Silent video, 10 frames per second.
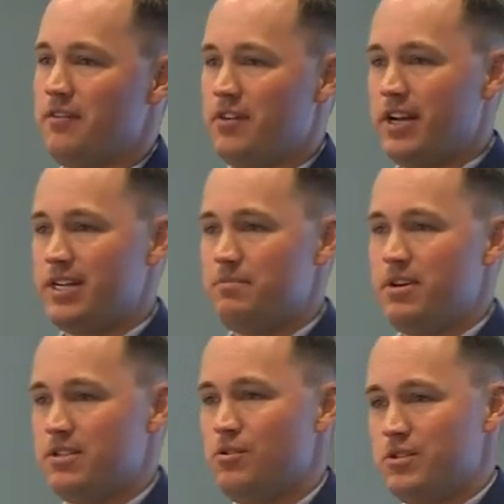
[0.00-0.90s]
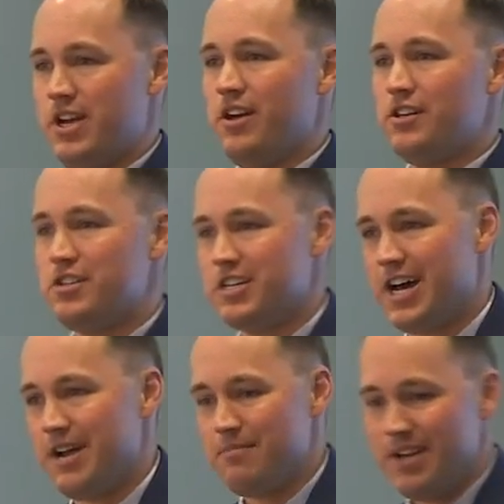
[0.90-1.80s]
I feel like it's been a sociology
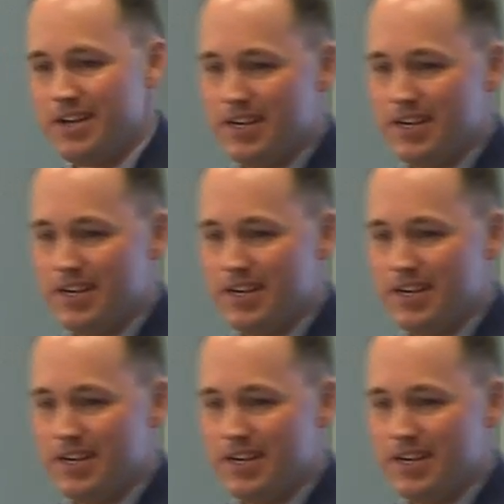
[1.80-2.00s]
time